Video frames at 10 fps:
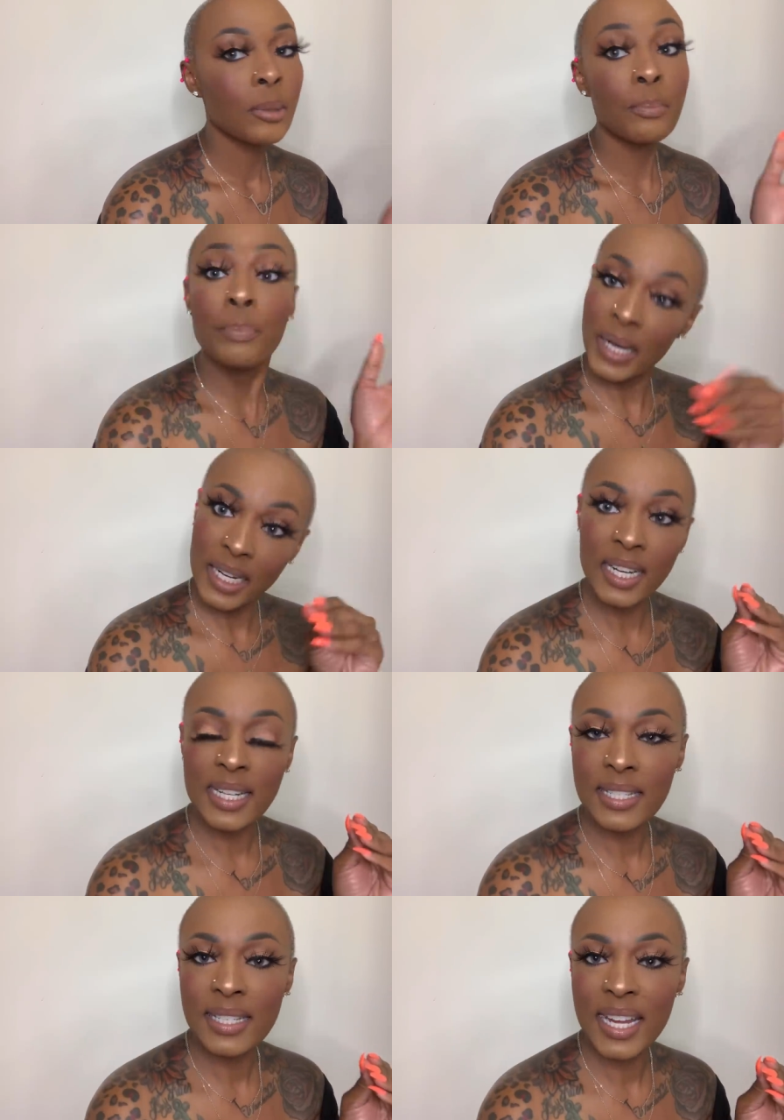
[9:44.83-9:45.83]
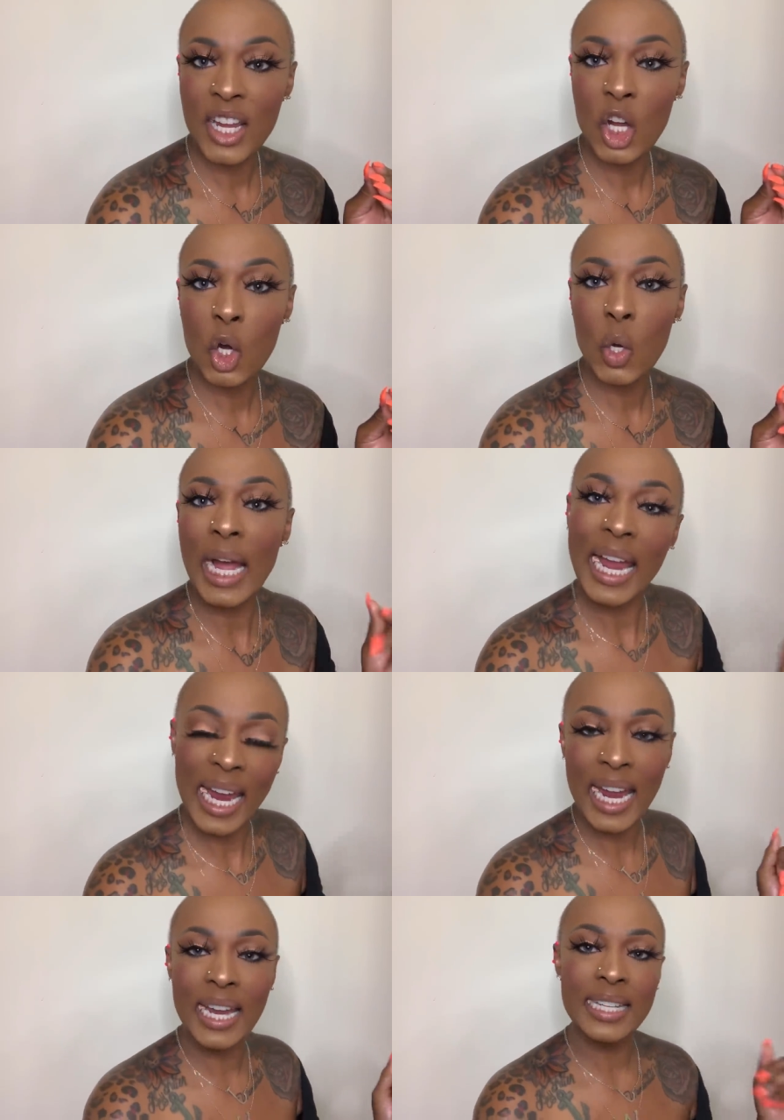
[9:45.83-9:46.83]
But it is teal,
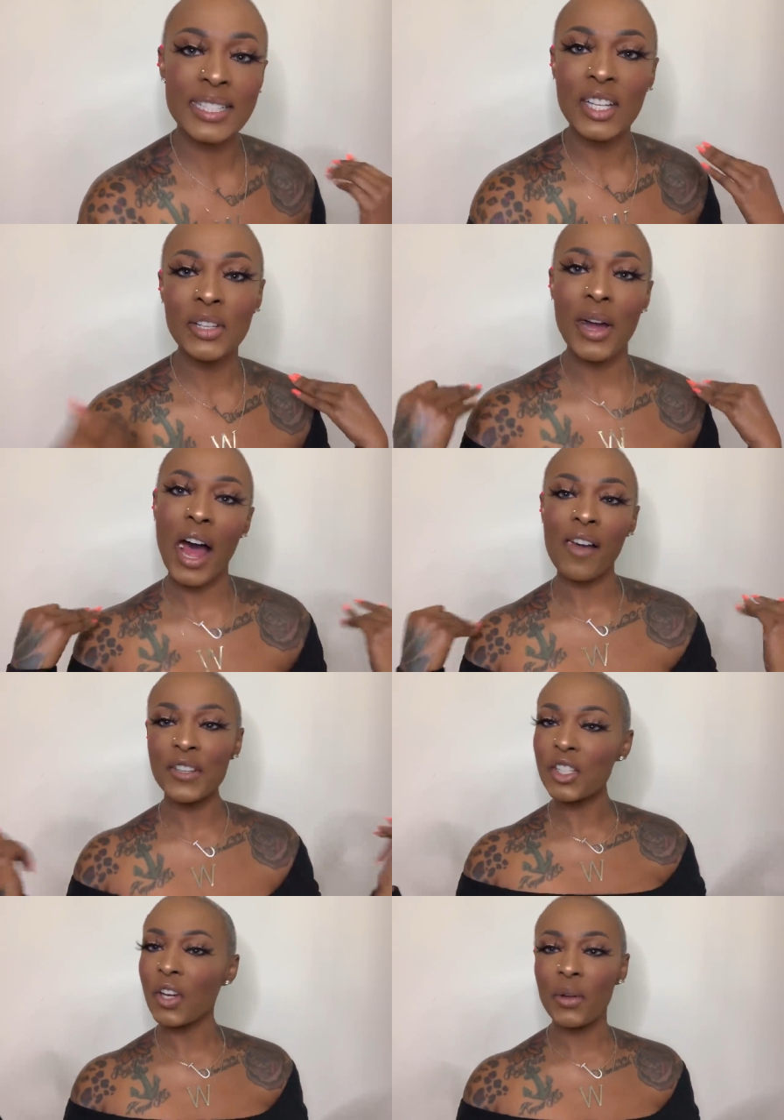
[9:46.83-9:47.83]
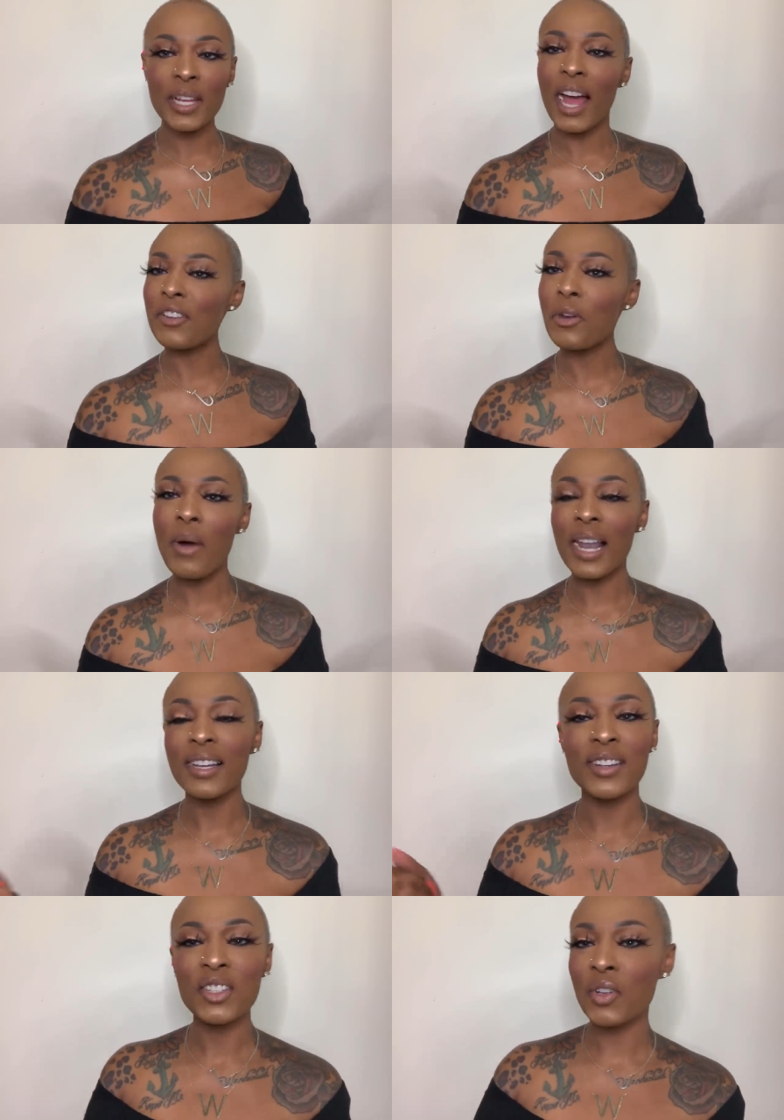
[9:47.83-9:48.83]
and it's a little off the shoulder. Y'all know I
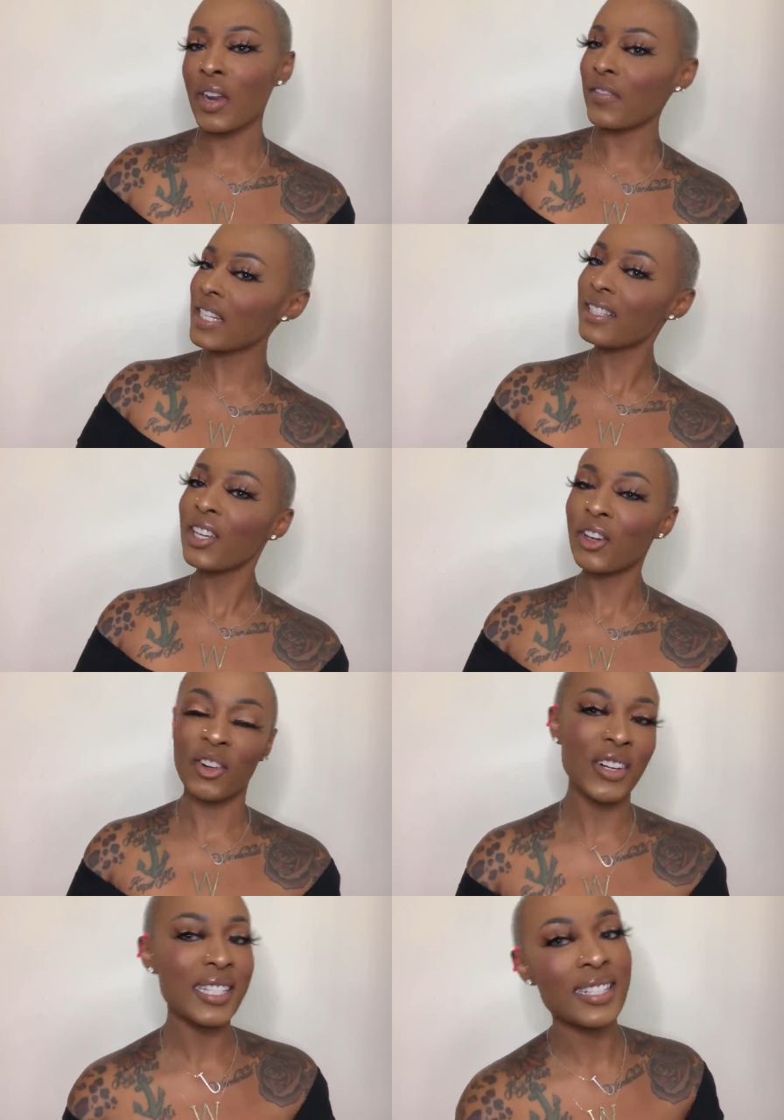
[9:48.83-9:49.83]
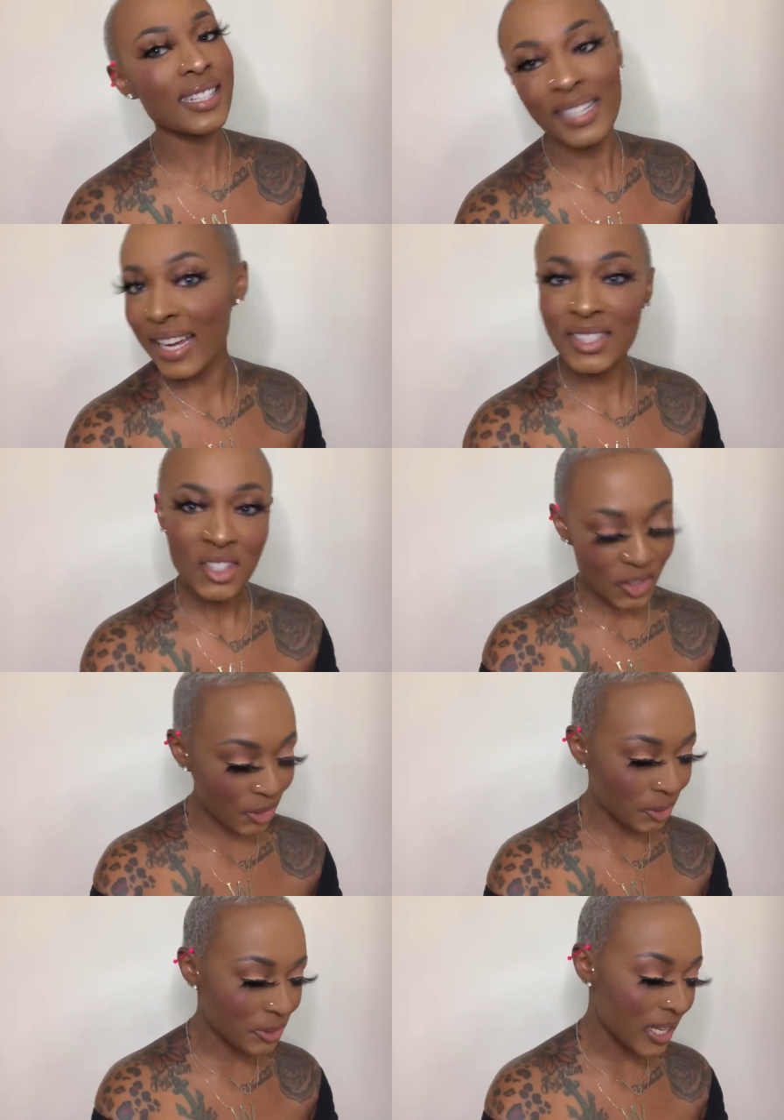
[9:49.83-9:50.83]
love showing off these little crusty
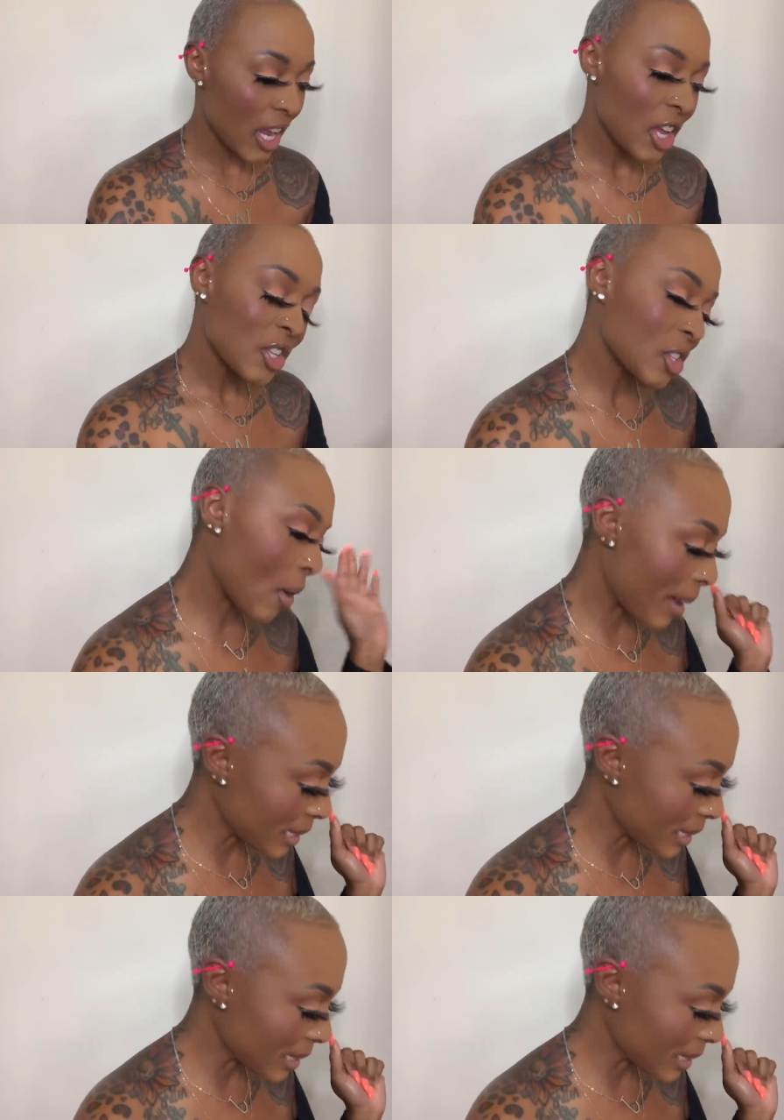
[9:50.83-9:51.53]
tattoos. So I'm